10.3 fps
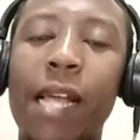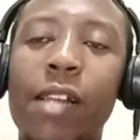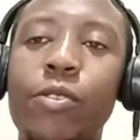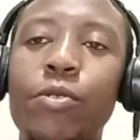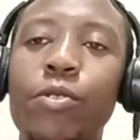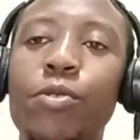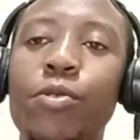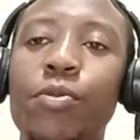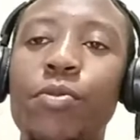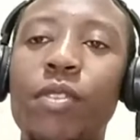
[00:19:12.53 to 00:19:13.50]
true
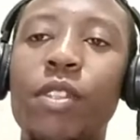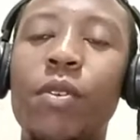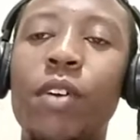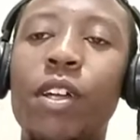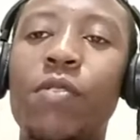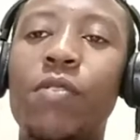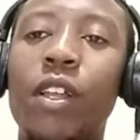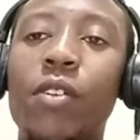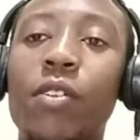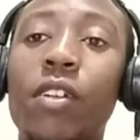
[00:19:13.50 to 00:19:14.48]
to the word of
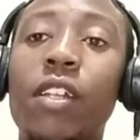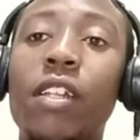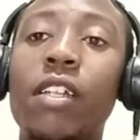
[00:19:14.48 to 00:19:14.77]
the Lord,